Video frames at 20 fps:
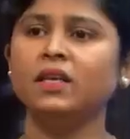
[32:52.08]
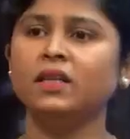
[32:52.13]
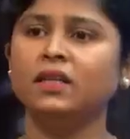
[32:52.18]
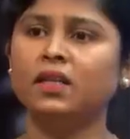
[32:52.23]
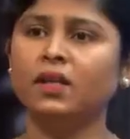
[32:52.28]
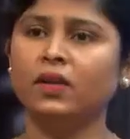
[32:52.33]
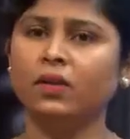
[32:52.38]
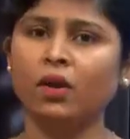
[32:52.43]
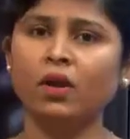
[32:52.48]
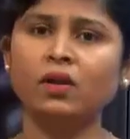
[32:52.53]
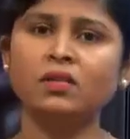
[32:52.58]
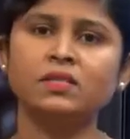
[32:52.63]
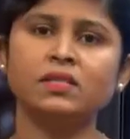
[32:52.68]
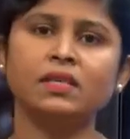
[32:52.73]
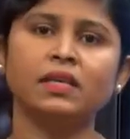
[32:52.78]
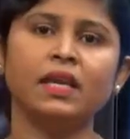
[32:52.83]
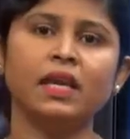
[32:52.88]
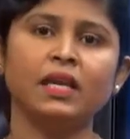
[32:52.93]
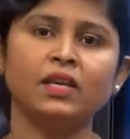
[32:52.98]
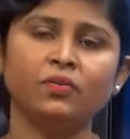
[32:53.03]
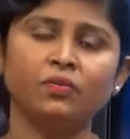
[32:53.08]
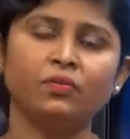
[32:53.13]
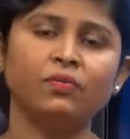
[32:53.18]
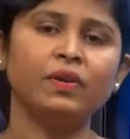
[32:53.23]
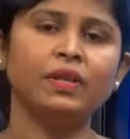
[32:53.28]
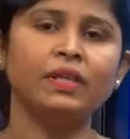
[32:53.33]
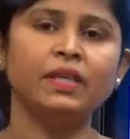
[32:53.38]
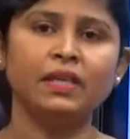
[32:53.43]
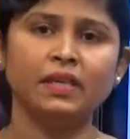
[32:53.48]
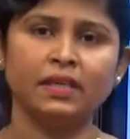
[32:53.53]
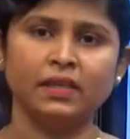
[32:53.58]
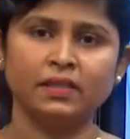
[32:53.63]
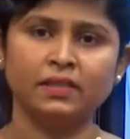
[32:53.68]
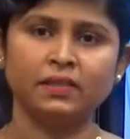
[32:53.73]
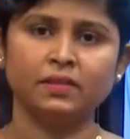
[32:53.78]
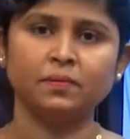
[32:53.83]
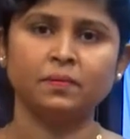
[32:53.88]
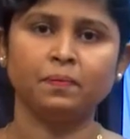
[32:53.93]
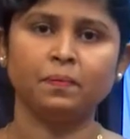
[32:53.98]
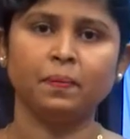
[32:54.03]
the rocks get
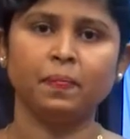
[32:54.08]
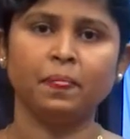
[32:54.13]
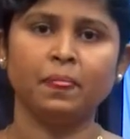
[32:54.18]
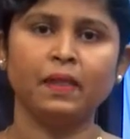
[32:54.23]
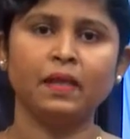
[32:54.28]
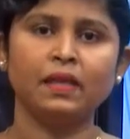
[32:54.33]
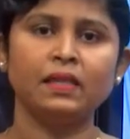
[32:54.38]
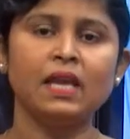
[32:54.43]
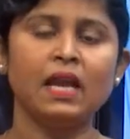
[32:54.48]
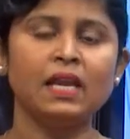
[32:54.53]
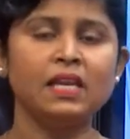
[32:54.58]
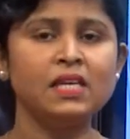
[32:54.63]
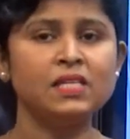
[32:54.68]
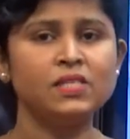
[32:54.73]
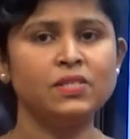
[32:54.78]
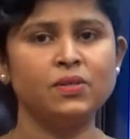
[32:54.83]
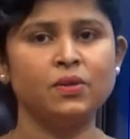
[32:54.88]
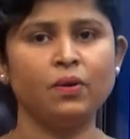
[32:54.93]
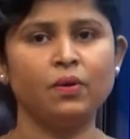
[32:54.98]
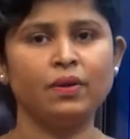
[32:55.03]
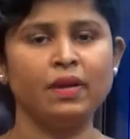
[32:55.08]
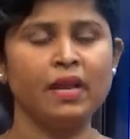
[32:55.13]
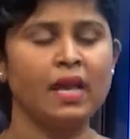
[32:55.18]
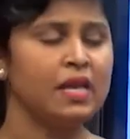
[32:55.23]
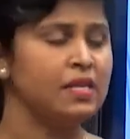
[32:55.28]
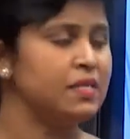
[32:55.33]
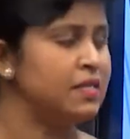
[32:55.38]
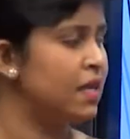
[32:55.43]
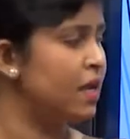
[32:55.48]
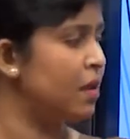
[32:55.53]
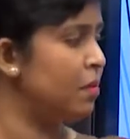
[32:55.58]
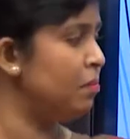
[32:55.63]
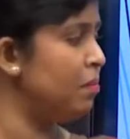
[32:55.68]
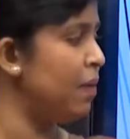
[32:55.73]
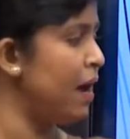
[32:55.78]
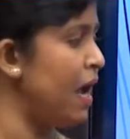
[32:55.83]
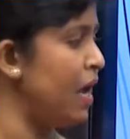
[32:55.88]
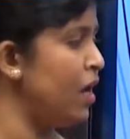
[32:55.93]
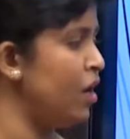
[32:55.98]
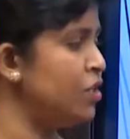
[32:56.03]
weathered. That is known as
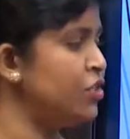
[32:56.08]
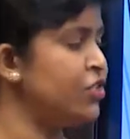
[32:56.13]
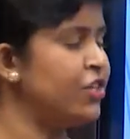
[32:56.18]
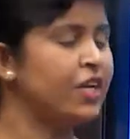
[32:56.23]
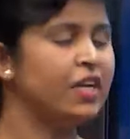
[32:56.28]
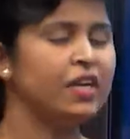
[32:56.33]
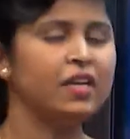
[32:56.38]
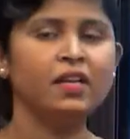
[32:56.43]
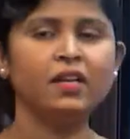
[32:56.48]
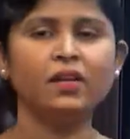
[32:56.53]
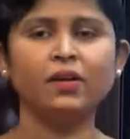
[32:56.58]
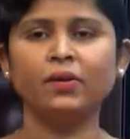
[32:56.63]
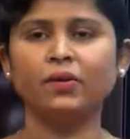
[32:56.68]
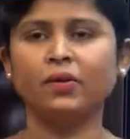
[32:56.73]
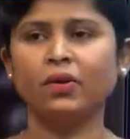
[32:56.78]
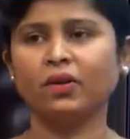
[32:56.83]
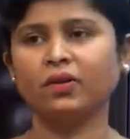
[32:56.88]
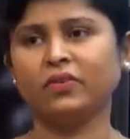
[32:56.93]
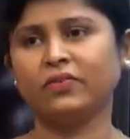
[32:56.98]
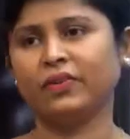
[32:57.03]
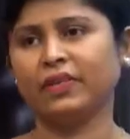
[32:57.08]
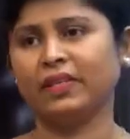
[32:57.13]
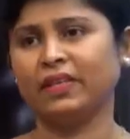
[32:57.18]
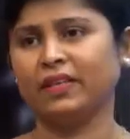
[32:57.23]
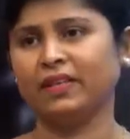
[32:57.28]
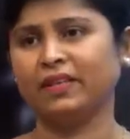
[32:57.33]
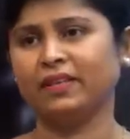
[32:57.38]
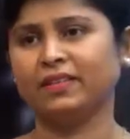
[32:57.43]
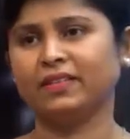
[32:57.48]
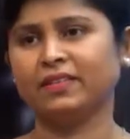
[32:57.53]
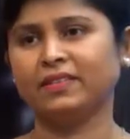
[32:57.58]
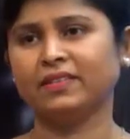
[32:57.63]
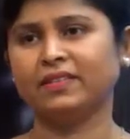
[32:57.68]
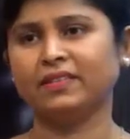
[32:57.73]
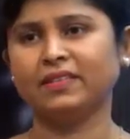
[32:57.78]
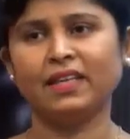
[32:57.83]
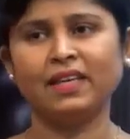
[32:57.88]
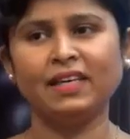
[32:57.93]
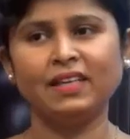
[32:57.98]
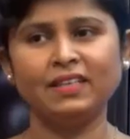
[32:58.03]
biological rock weathering,
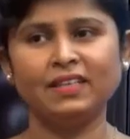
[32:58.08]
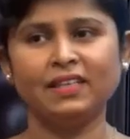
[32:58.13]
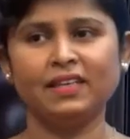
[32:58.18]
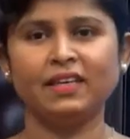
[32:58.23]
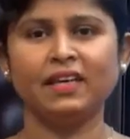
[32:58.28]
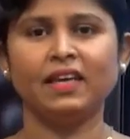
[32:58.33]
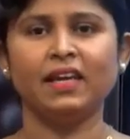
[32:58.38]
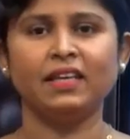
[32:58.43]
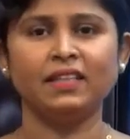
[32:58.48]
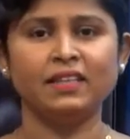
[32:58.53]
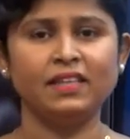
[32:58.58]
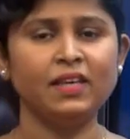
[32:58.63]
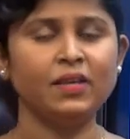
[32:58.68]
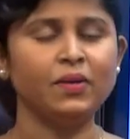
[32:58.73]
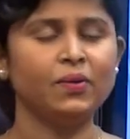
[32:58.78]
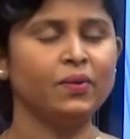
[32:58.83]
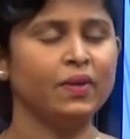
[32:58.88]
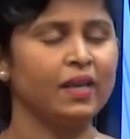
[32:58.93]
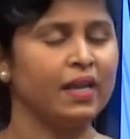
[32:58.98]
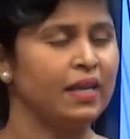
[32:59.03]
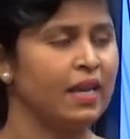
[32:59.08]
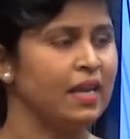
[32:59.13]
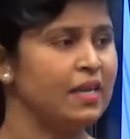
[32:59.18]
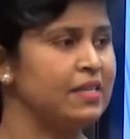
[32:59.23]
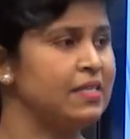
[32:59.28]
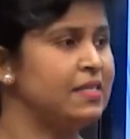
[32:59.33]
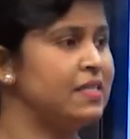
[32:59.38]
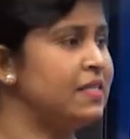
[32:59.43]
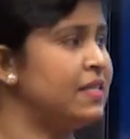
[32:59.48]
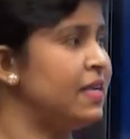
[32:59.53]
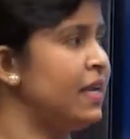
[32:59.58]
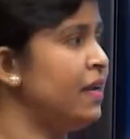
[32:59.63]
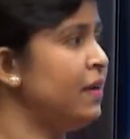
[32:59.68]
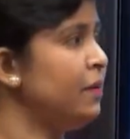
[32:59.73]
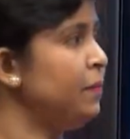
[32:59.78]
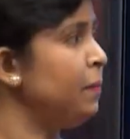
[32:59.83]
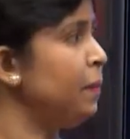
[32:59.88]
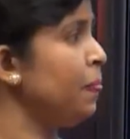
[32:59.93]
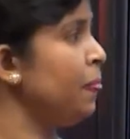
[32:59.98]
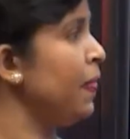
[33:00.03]
right? I think you can understand.
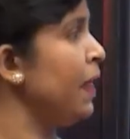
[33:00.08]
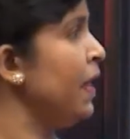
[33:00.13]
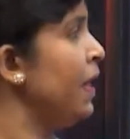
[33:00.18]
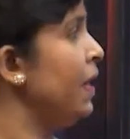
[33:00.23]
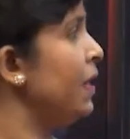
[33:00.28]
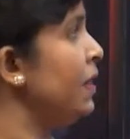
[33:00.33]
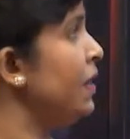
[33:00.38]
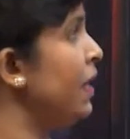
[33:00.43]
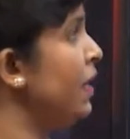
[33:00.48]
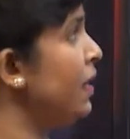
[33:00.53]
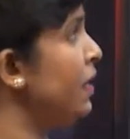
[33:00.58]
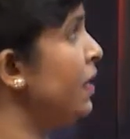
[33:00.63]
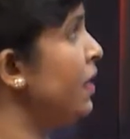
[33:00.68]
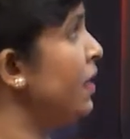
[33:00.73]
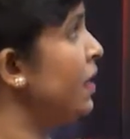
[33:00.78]
Then